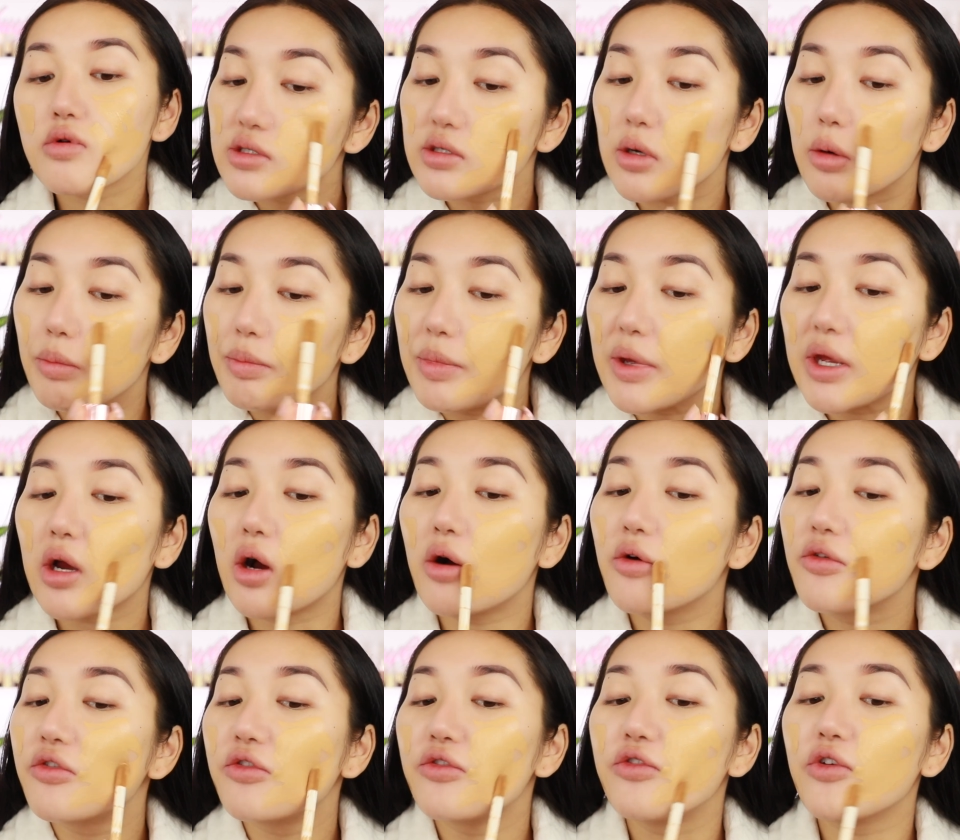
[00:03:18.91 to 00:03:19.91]
So big
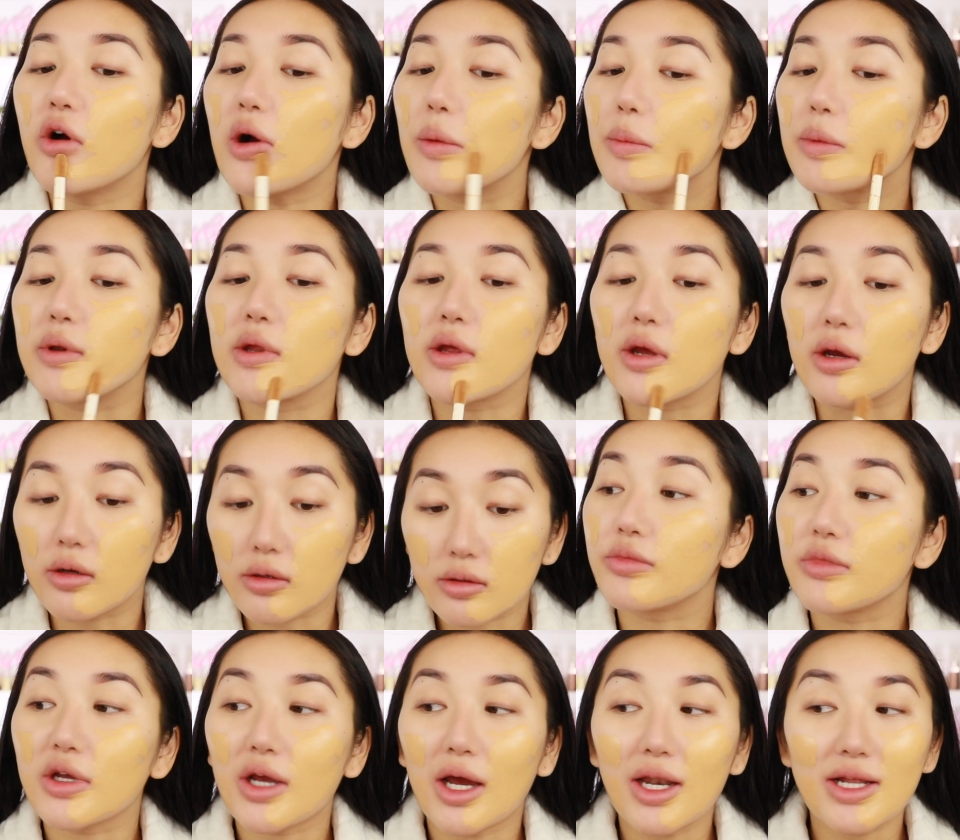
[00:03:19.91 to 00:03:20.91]
old foot up in here.
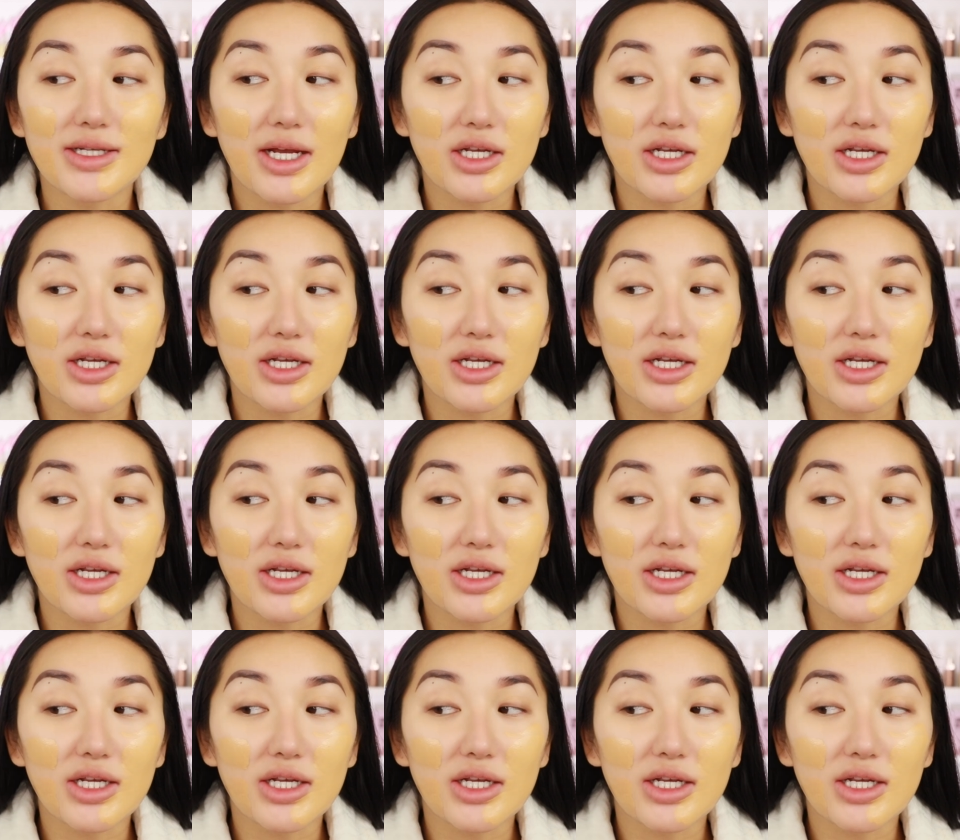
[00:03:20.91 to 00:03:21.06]
The colours